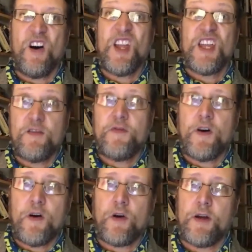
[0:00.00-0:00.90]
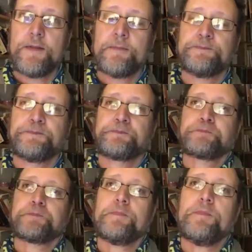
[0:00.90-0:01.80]
the far right.
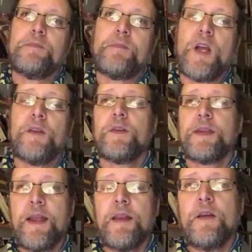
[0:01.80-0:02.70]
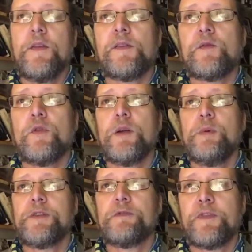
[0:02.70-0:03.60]
So again, another story
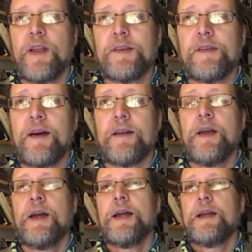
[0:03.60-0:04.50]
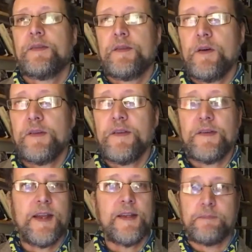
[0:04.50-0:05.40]
which reflects that, starts in the
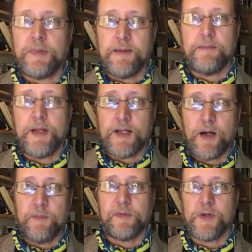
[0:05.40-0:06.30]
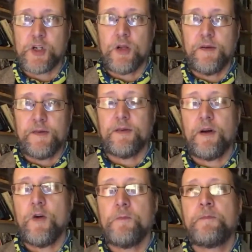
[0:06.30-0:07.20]
States, but it comes much closer to
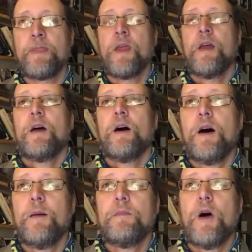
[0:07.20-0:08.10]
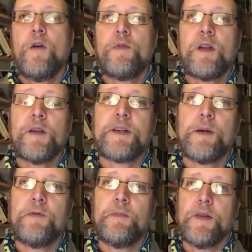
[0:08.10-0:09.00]
home. Over the last couple
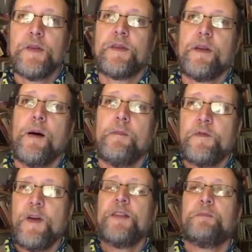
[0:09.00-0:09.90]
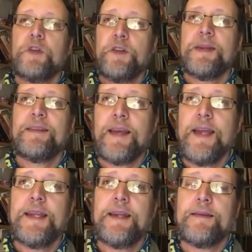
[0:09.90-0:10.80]
of months, Facebook has been
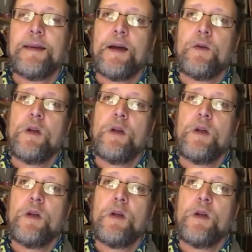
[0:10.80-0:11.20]
taking down